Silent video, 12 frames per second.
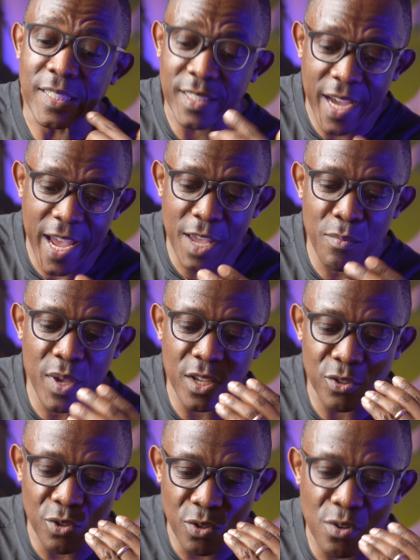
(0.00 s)
Time
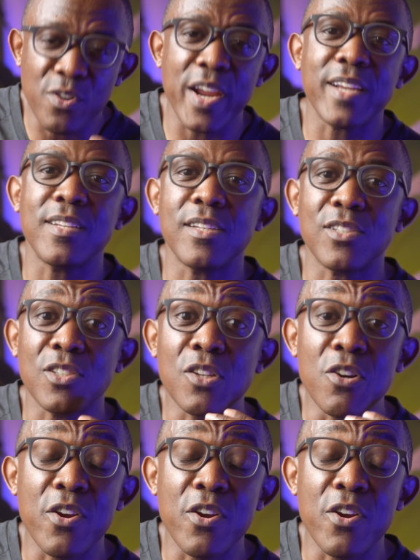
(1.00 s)
is your greatest,